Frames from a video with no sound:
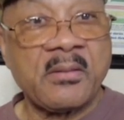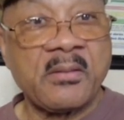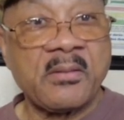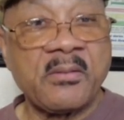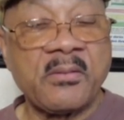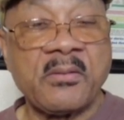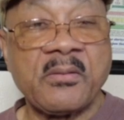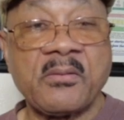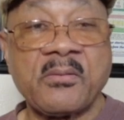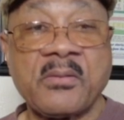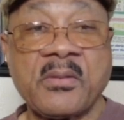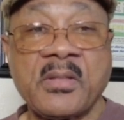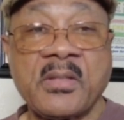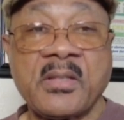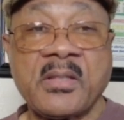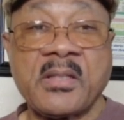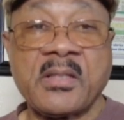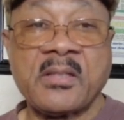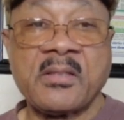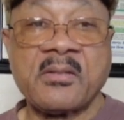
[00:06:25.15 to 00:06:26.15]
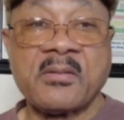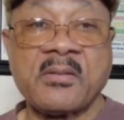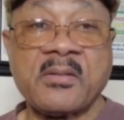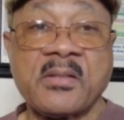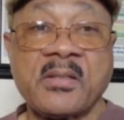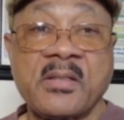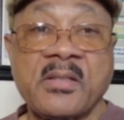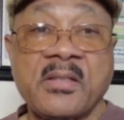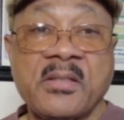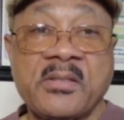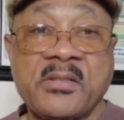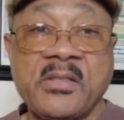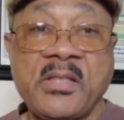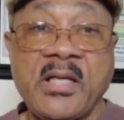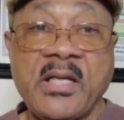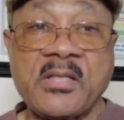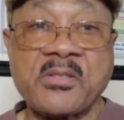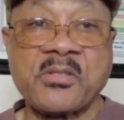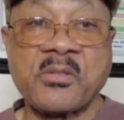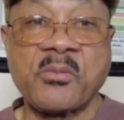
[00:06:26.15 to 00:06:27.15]
You know, now, she
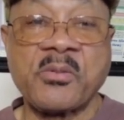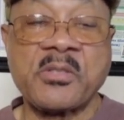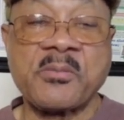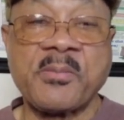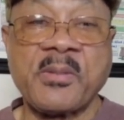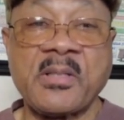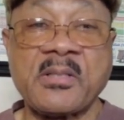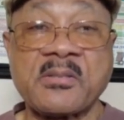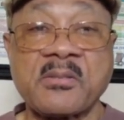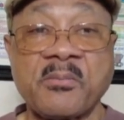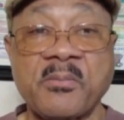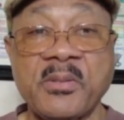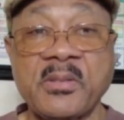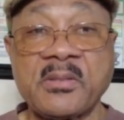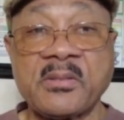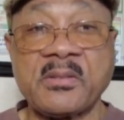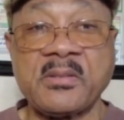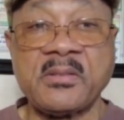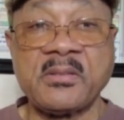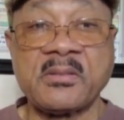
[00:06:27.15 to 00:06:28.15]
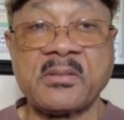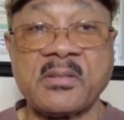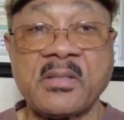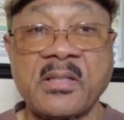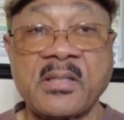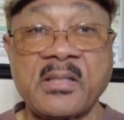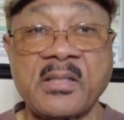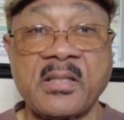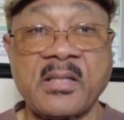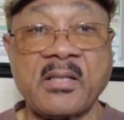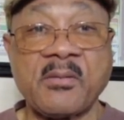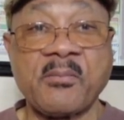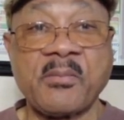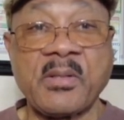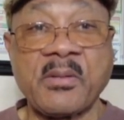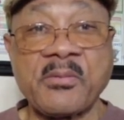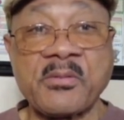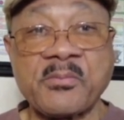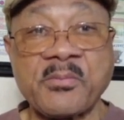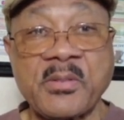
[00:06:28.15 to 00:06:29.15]
has her responsibilities, and I have
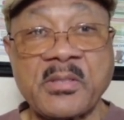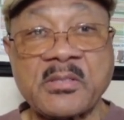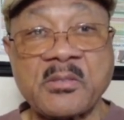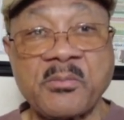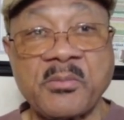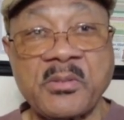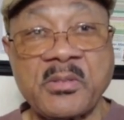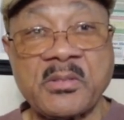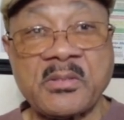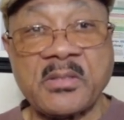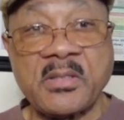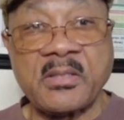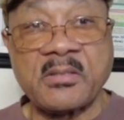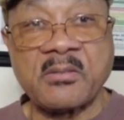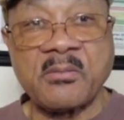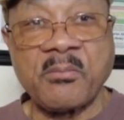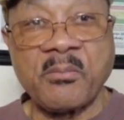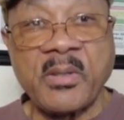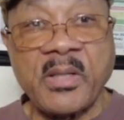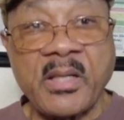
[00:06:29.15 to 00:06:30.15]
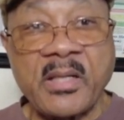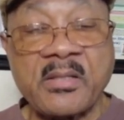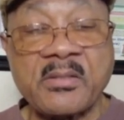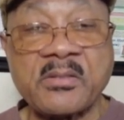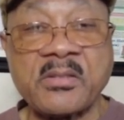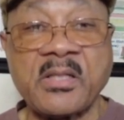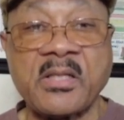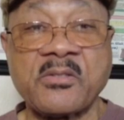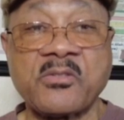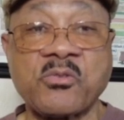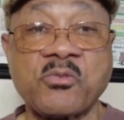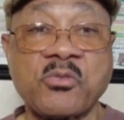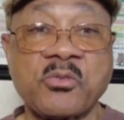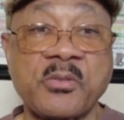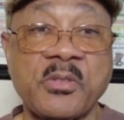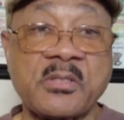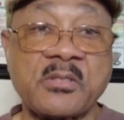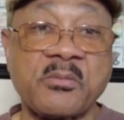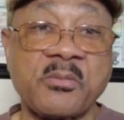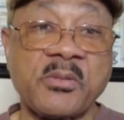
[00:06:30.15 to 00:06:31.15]
my responsibilities as a man. She has her
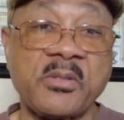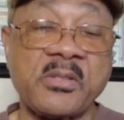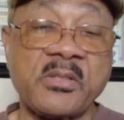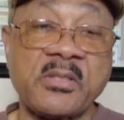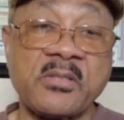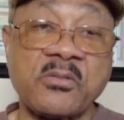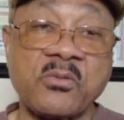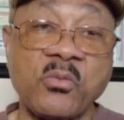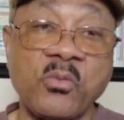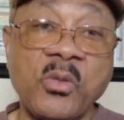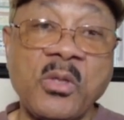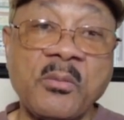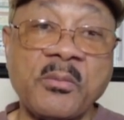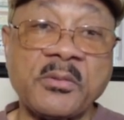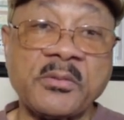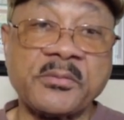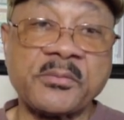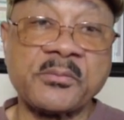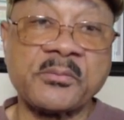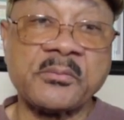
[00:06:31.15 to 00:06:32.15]
responsibilities as a woman.